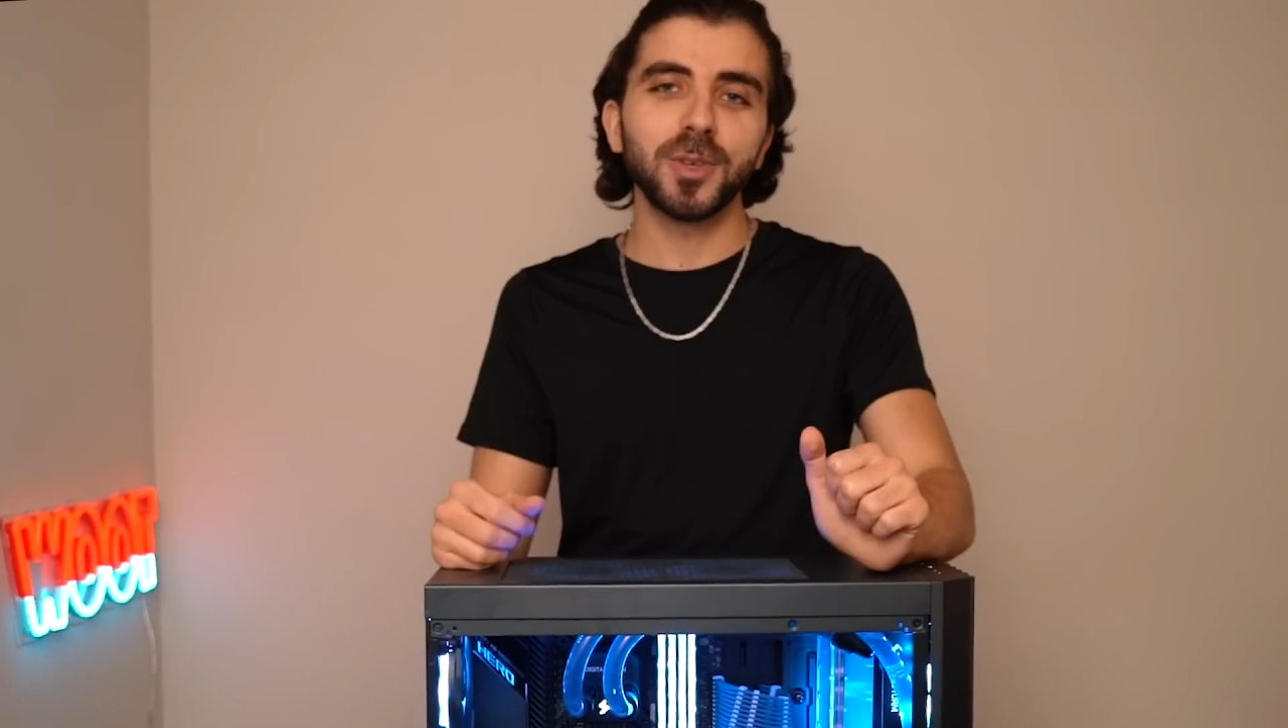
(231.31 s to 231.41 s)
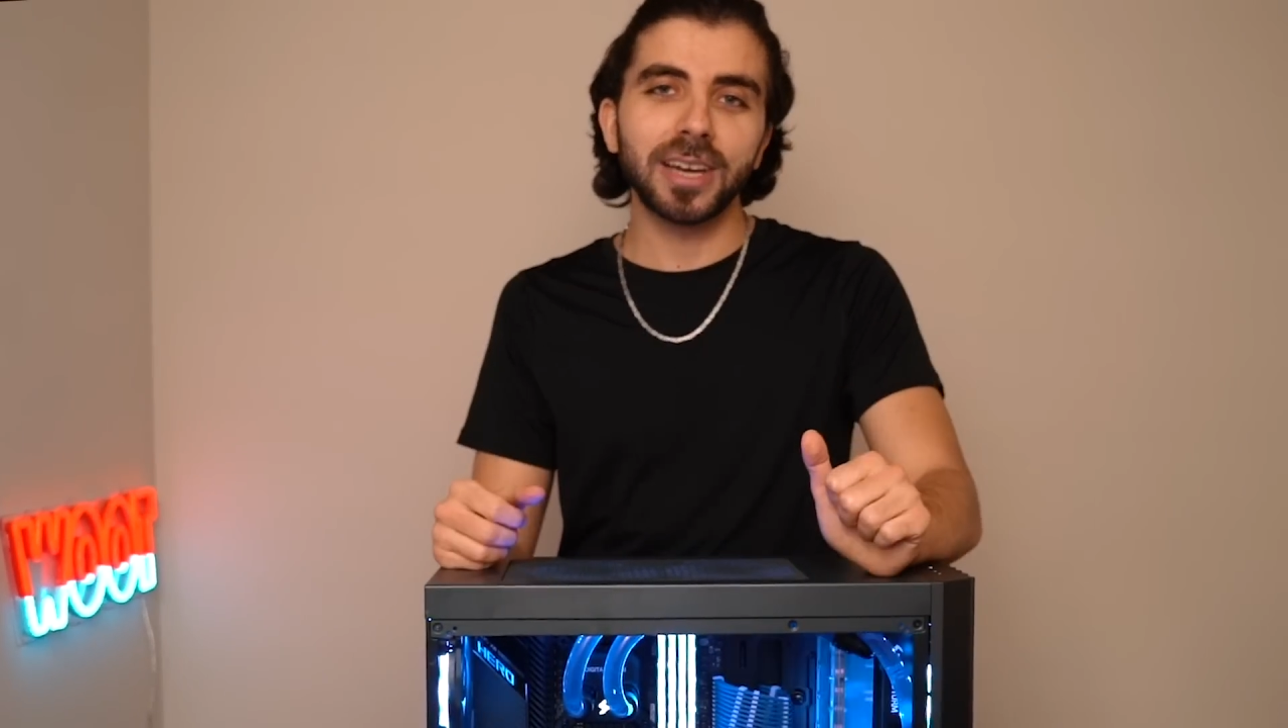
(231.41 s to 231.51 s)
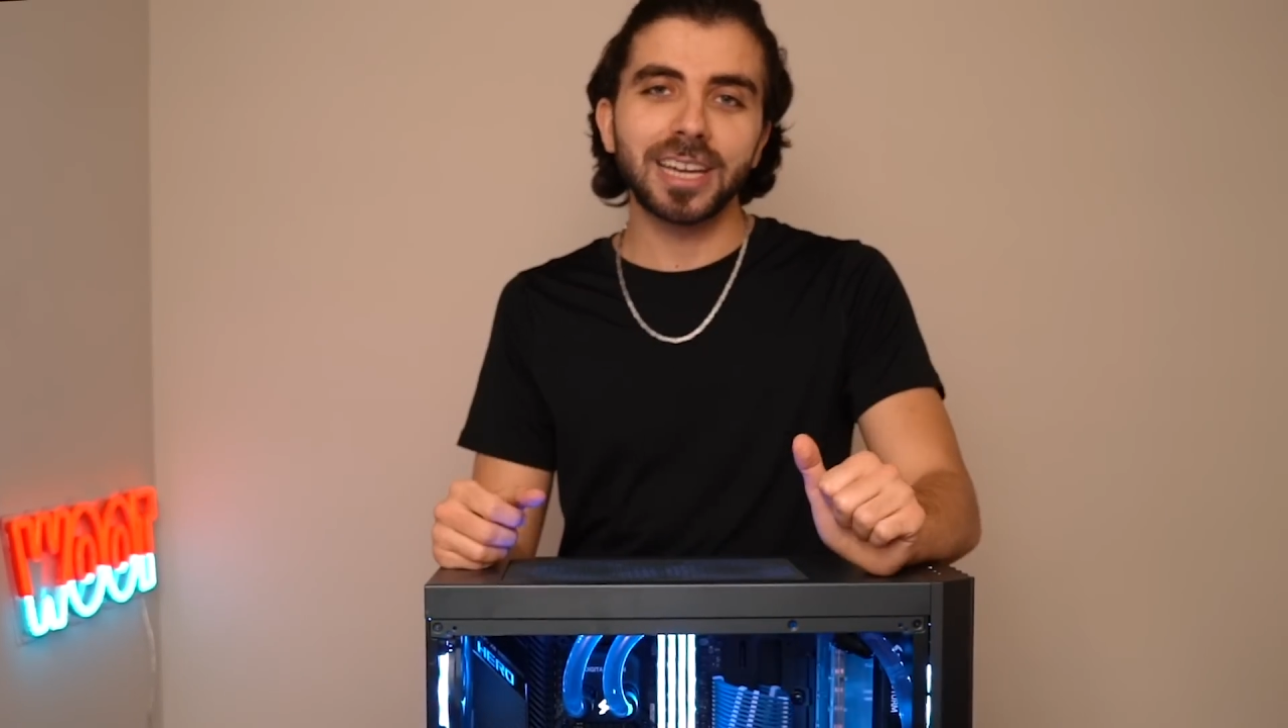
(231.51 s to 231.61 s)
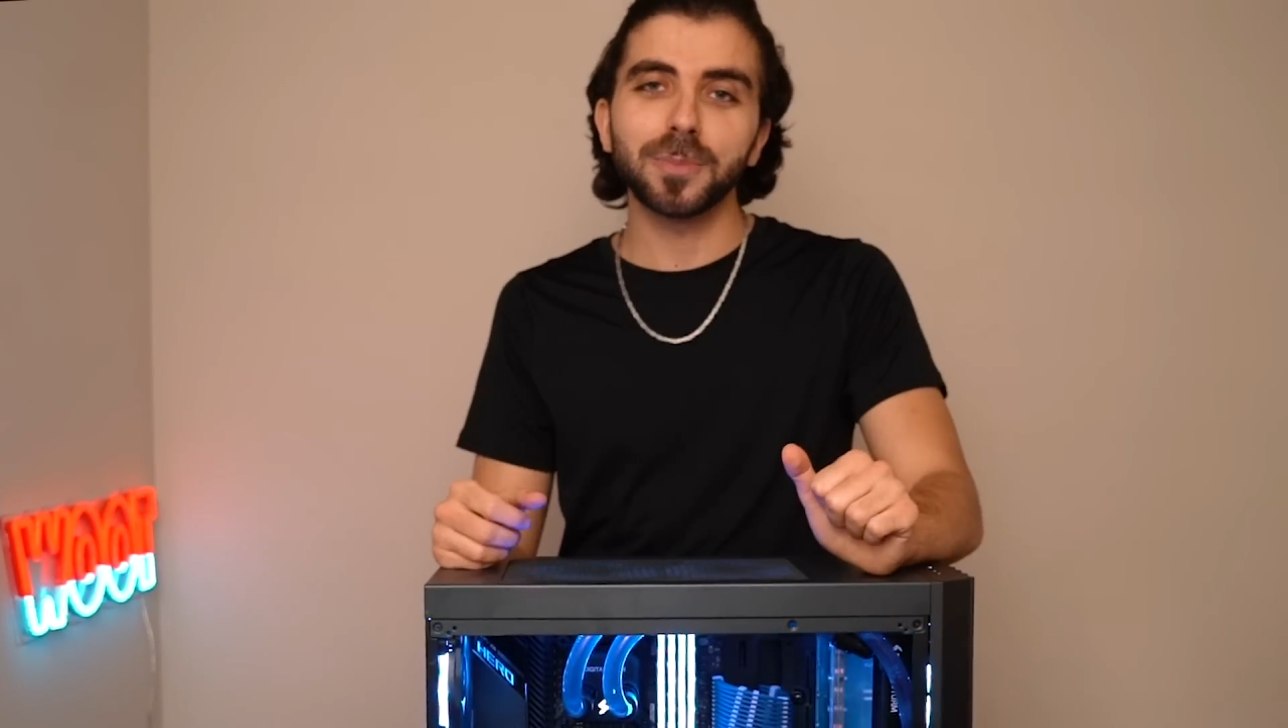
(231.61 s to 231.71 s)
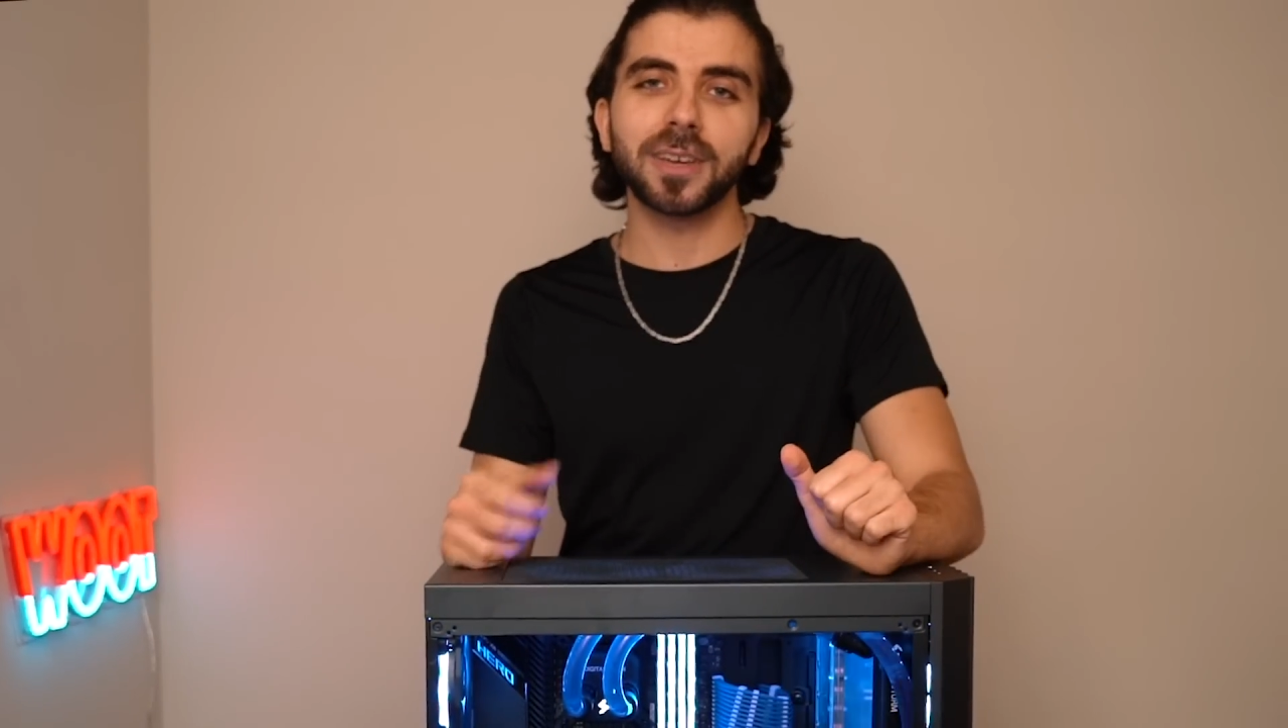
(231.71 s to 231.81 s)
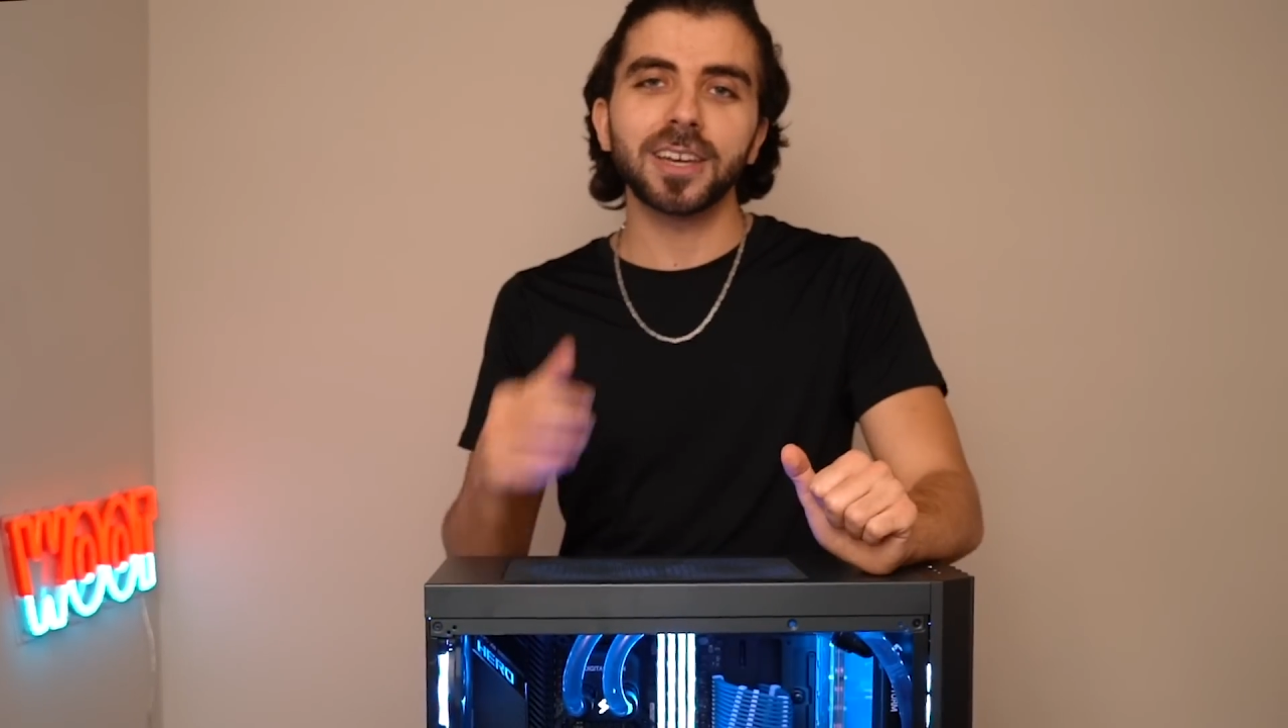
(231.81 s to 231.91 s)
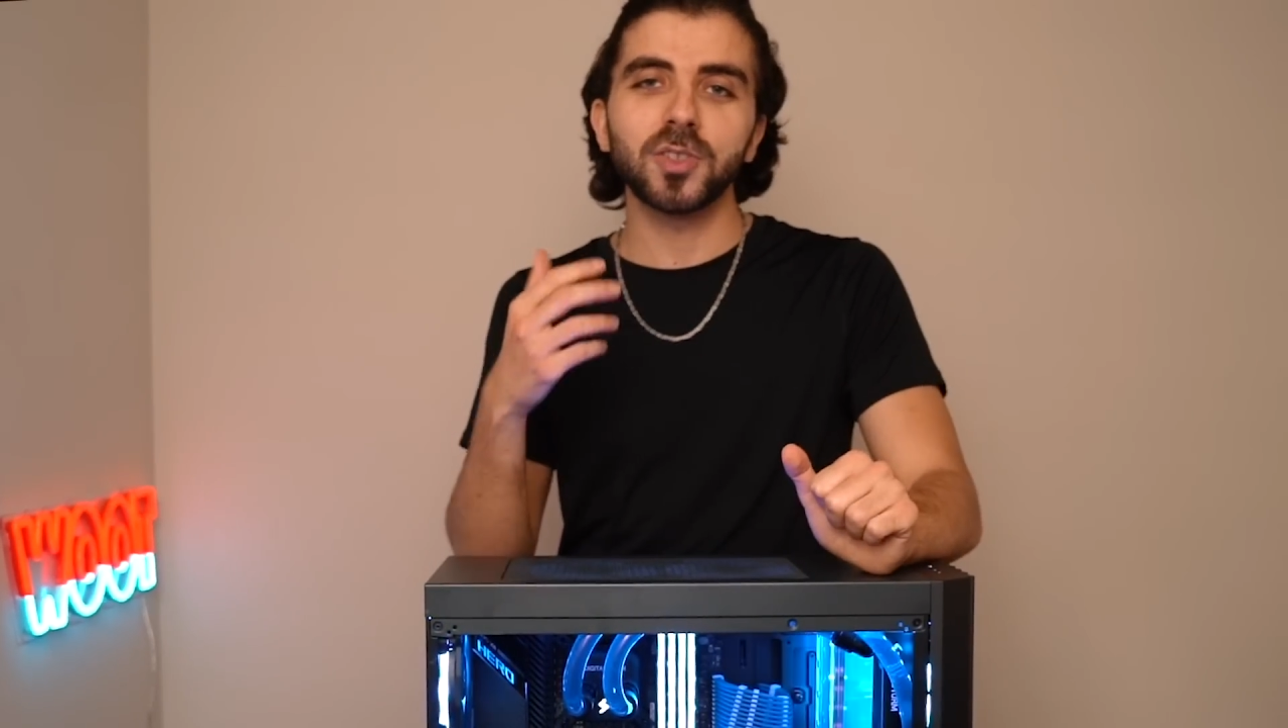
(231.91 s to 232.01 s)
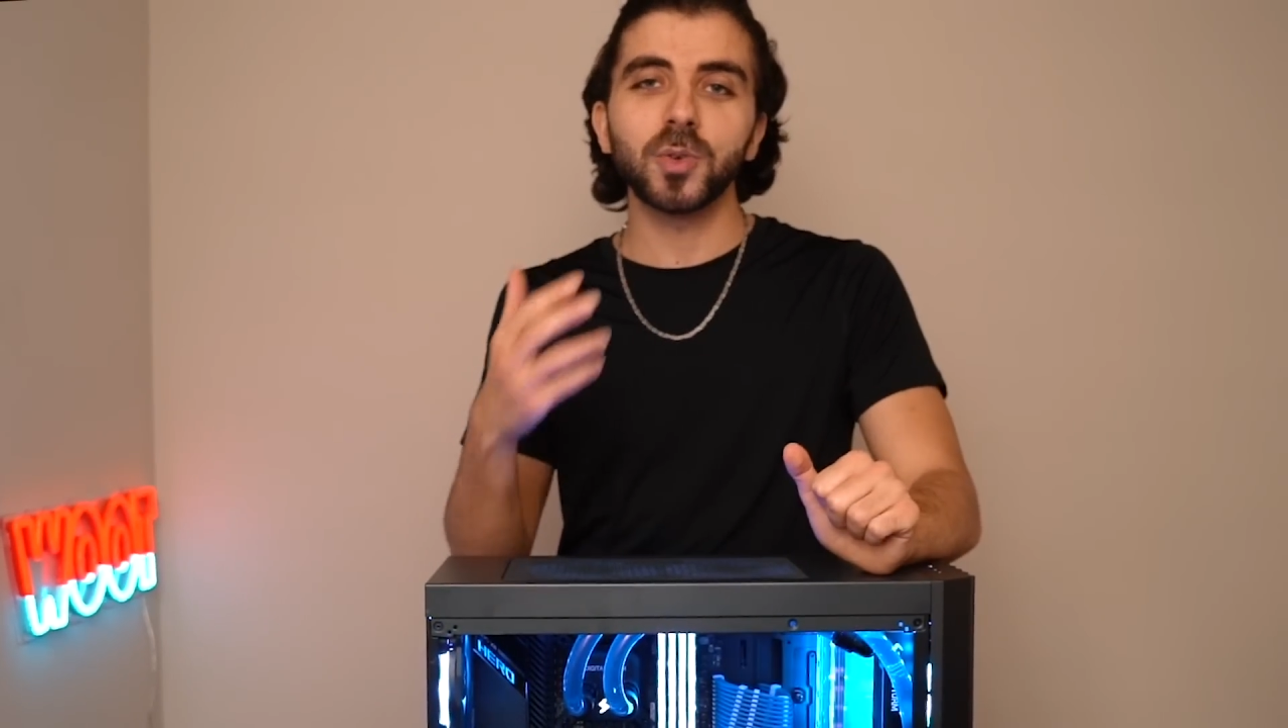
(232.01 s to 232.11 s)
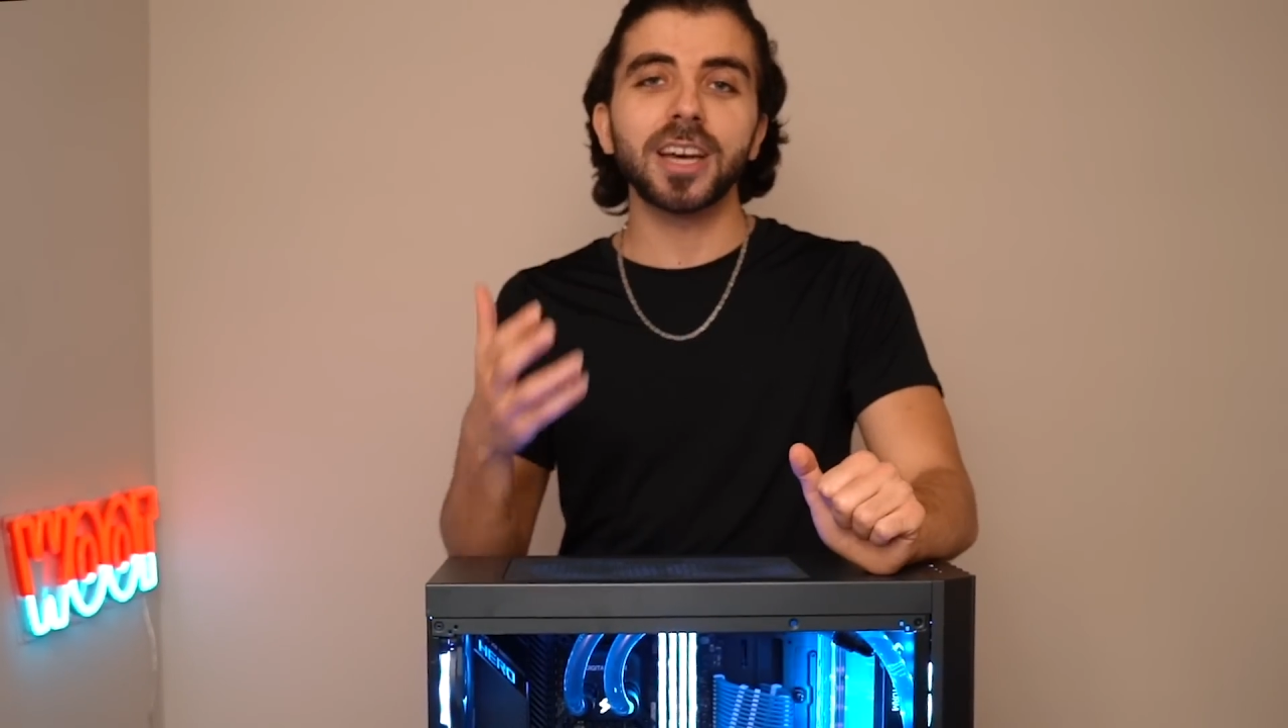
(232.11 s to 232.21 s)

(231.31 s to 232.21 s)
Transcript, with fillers: you guys because you